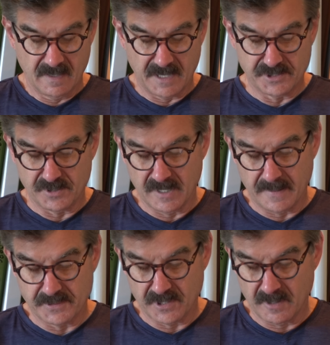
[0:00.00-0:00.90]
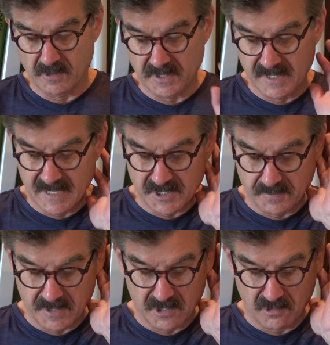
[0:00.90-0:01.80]
I stood up so they wouldn't catch
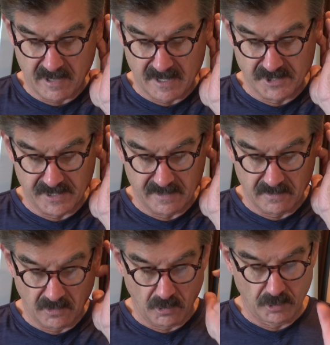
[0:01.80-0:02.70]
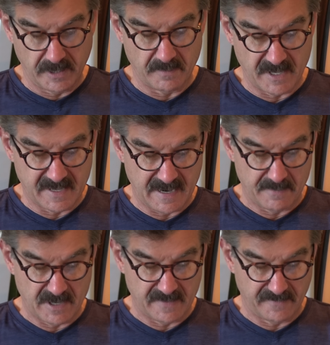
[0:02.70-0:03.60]
me crouching, holding my
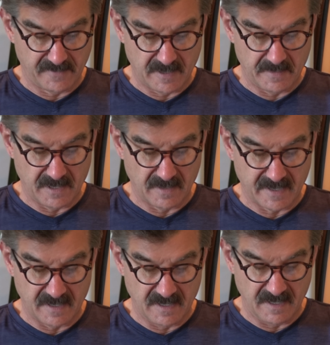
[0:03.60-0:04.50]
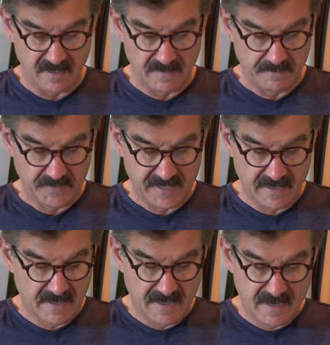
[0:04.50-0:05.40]
camera out in front of me like an idiot.
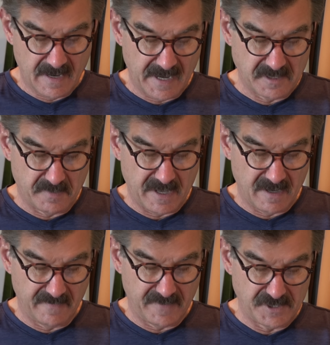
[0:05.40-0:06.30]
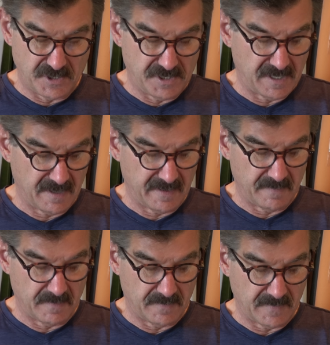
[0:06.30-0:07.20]
I debated if I should tell
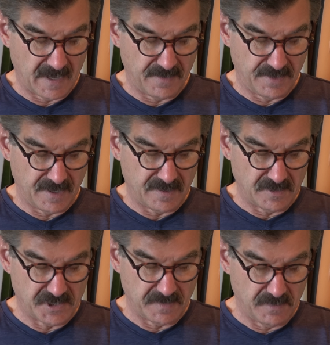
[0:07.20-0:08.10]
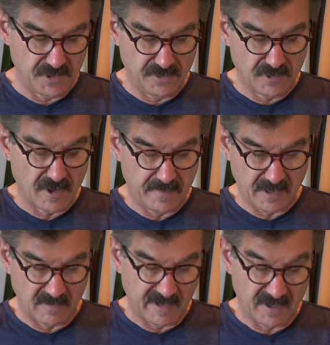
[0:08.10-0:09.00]
them, I think there's some dude
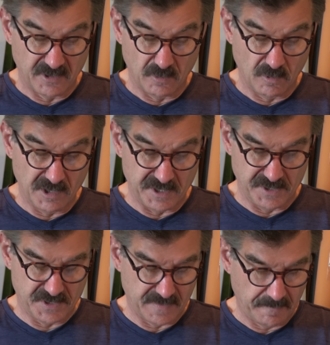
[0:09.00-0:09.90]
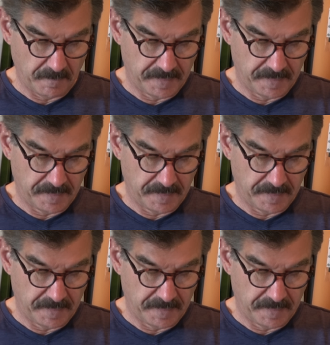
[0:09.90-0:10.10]
creeping around in the woods.